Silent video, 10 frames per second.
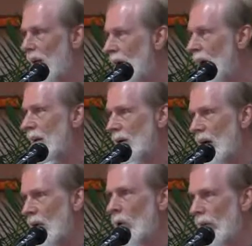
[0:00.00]
heart and
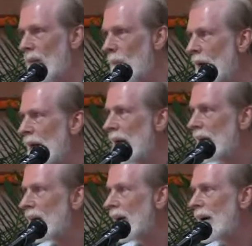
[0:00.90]
not only the
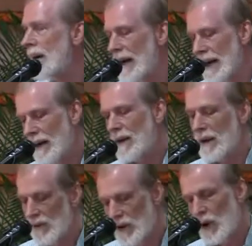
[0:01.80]
mind.
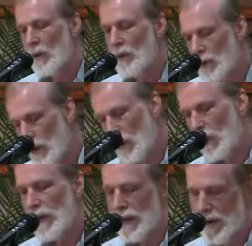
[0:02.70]
And so through